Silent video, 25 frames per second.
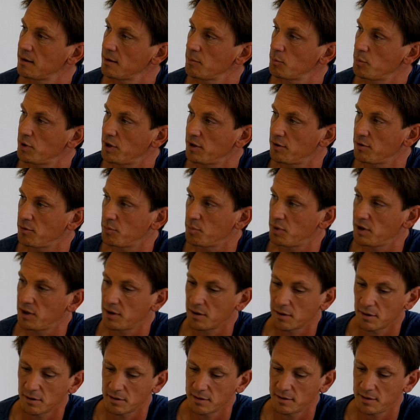P2P
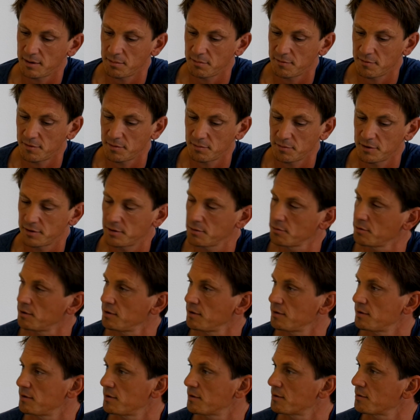concept from
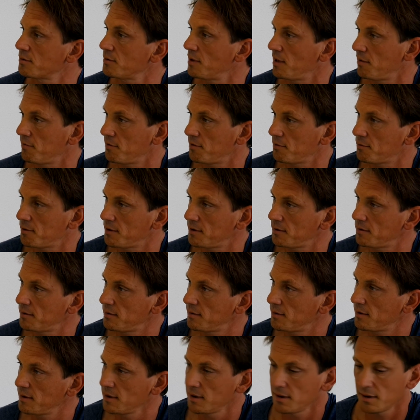students to everyone.
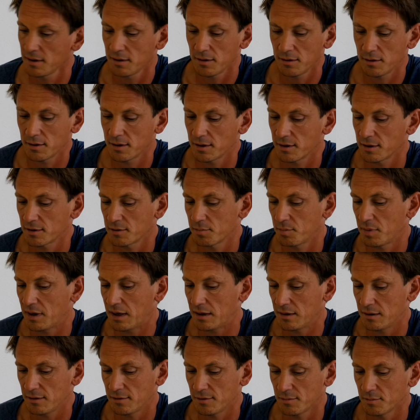You can
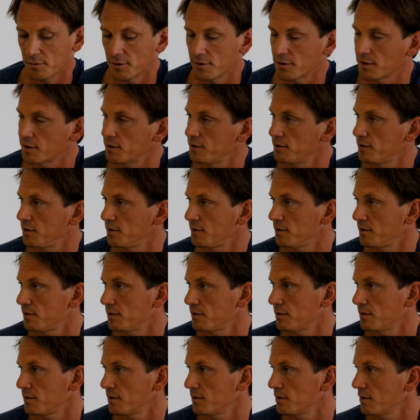expand it to
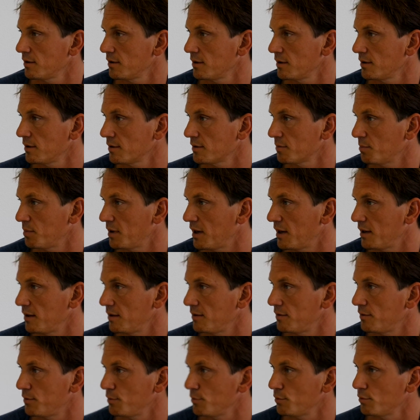mortgages, you can expand
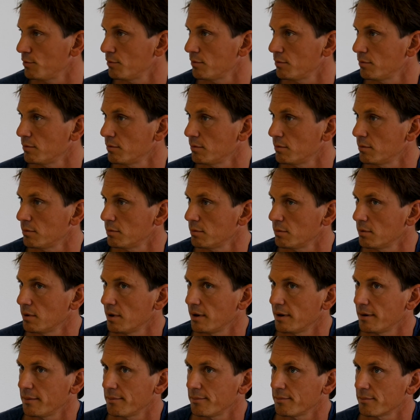it to
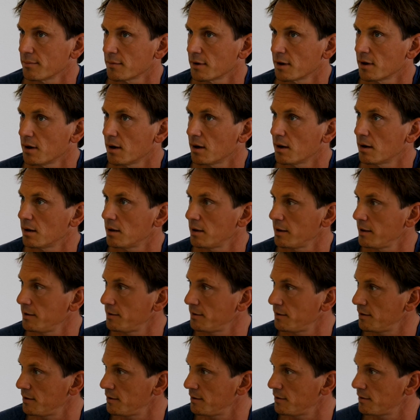car
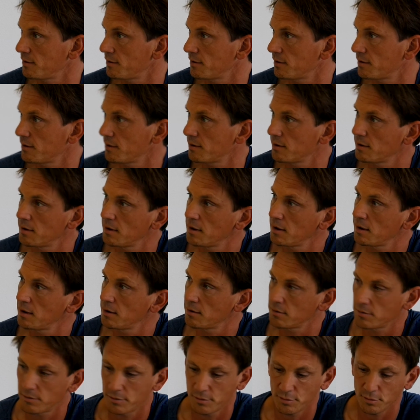leases,
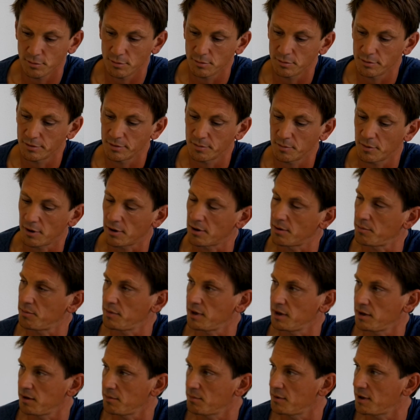to small and
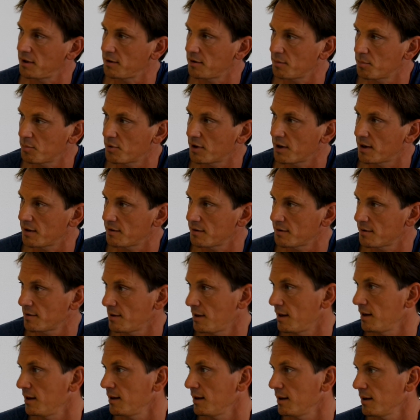medium enterprise
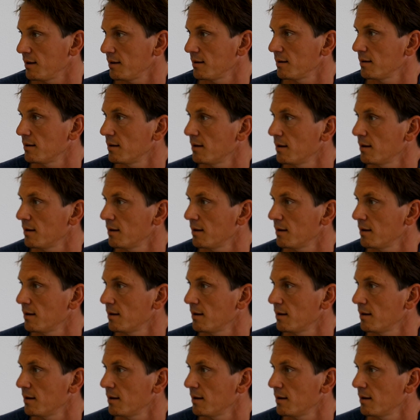lending.